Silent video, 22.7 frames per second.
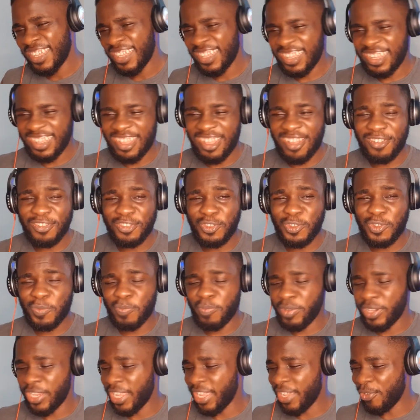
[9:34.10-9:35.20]
Kao don't
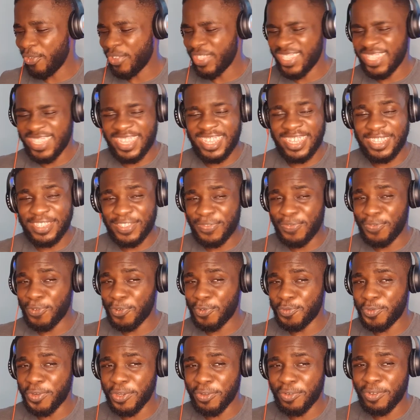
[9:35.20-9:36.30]
play with kids for
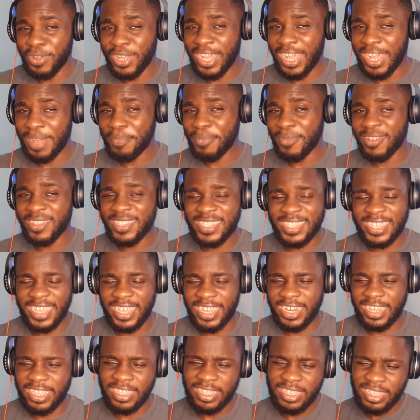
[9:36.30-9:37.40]
real, I'm not
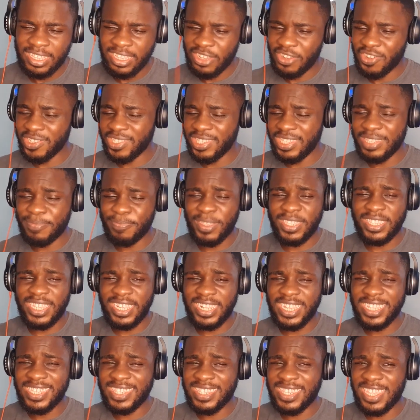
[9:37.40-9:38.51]
Kelly. Because he's
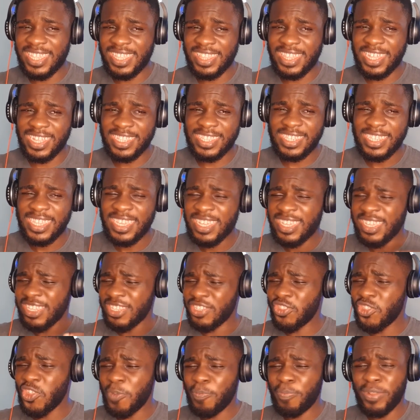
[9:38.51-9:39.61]
basically saying that he's
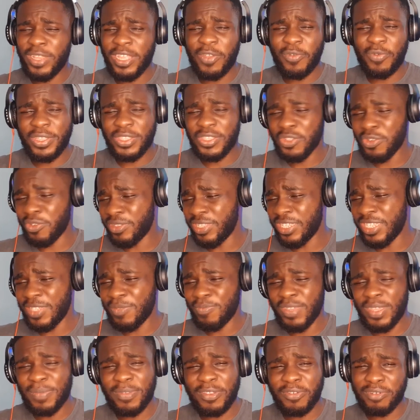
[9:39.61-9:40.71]
not playing with all these
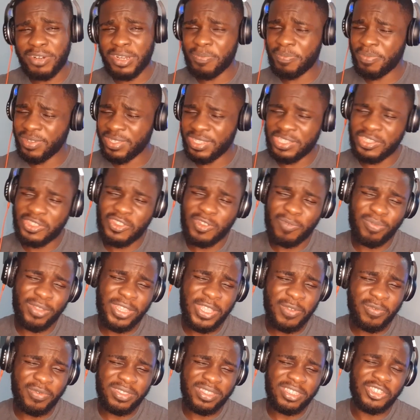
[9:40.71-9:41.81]
BB rappers, he's not
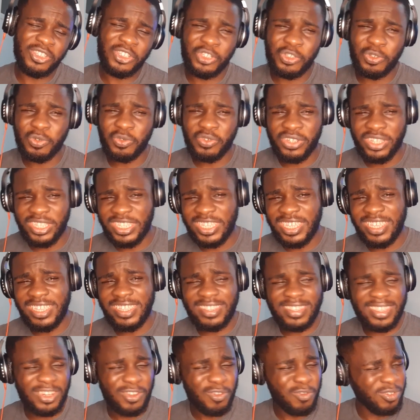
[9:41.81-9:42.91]
playing with these children. He is
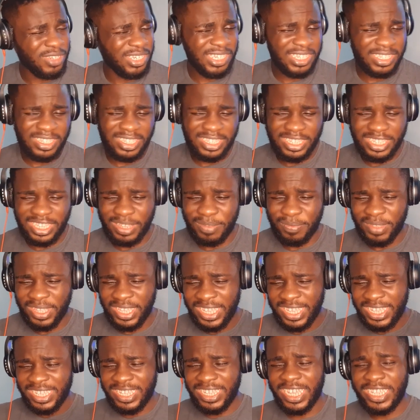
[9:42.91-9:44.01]
an OG in the game,
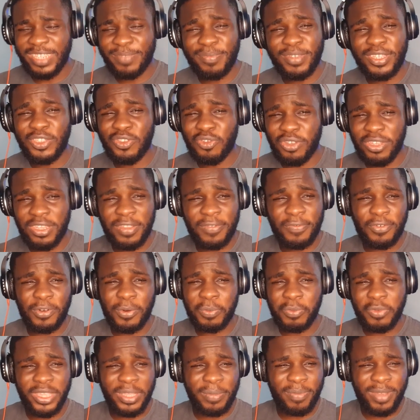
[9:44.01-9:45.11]
he has been doing it from
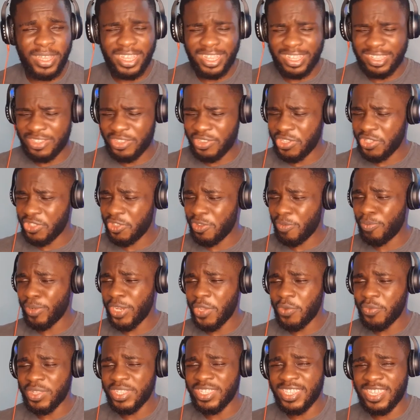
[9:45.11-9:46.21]
way back. So he's not
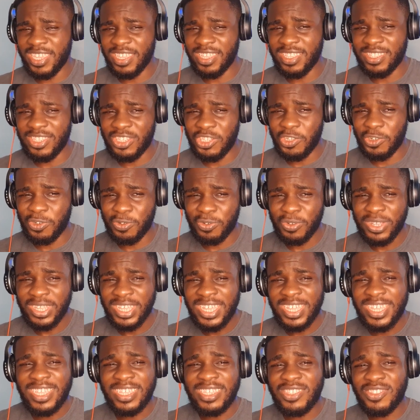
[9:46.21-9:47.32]
playing with kids, yo.
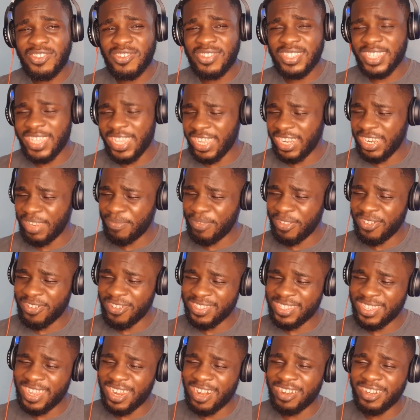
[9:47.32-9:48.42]
He's not Kelly, because
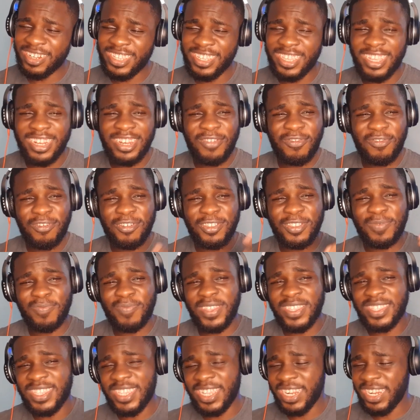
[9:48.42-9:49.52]
R. Kelly was
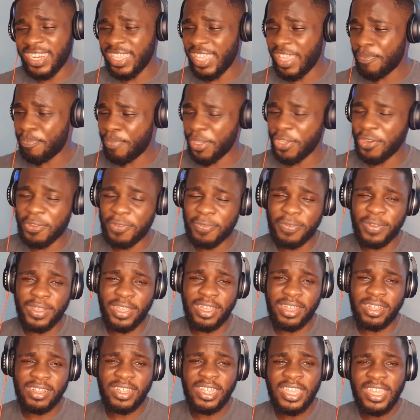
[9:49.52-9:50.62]
basically a
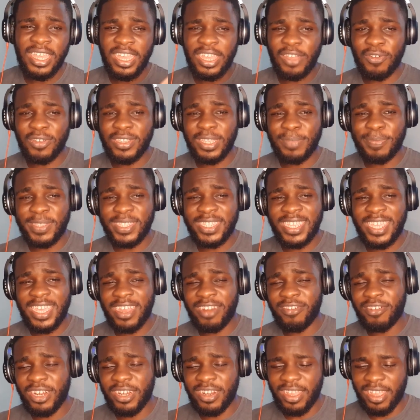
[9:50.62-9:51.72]
pedophile. Was basically
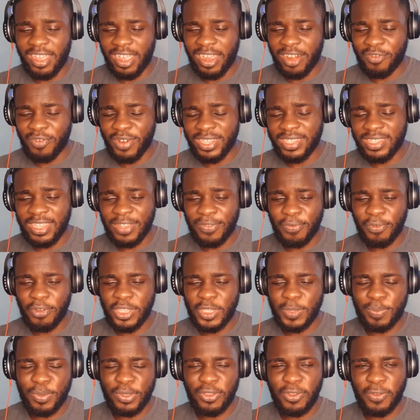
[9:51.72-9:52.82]
arrested for his
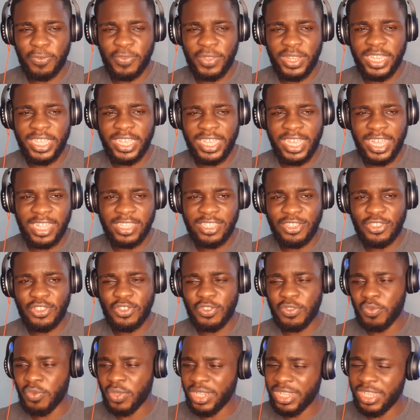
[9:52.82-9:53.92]
pedophilic attitude
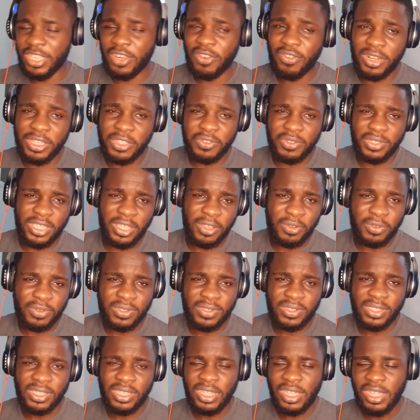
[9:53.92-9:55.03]
with little girls,
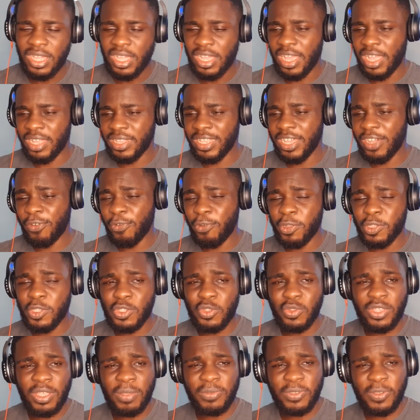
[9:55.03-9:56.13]
and that was
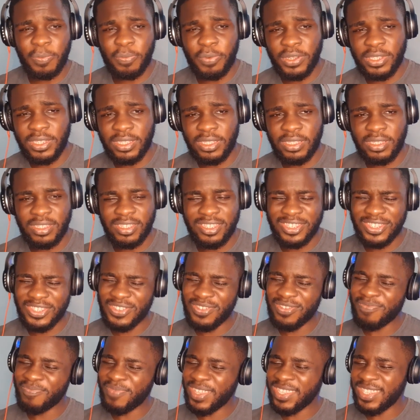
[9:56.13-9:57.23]
took him to prison.
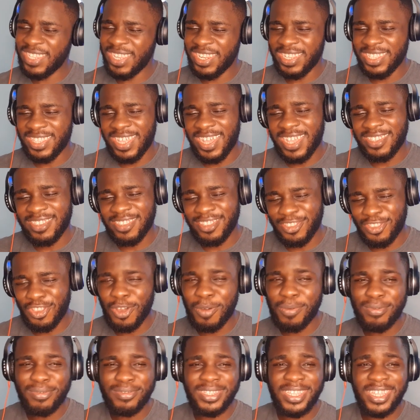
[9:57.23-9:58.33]
So basically, that's a
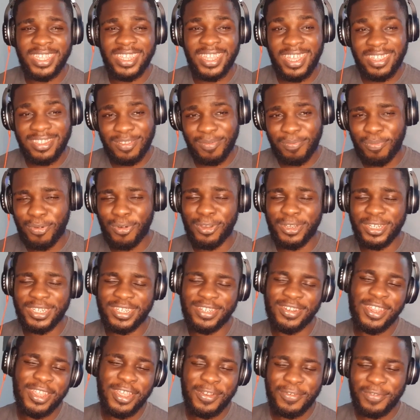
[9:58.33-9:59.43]
double there. That's a punch
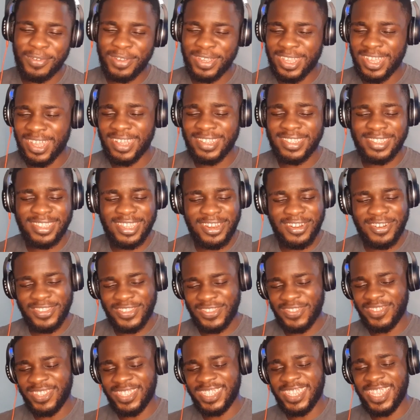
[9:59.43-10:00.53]
for Kao Denero.
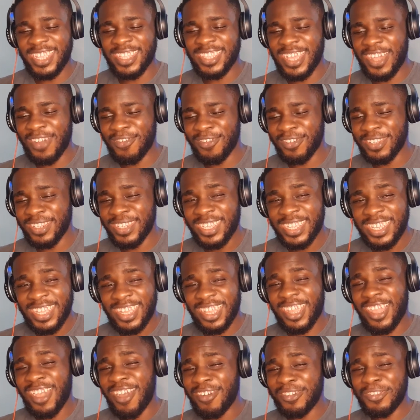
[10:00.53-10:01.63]
So take that one.
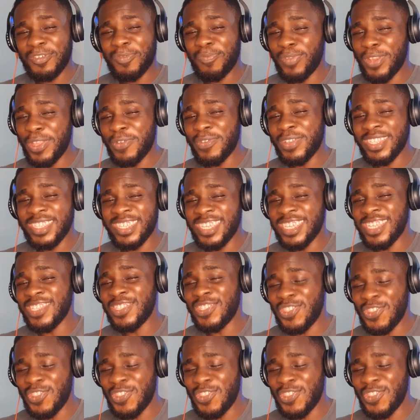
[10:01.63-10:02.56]
Kao don't play with kids,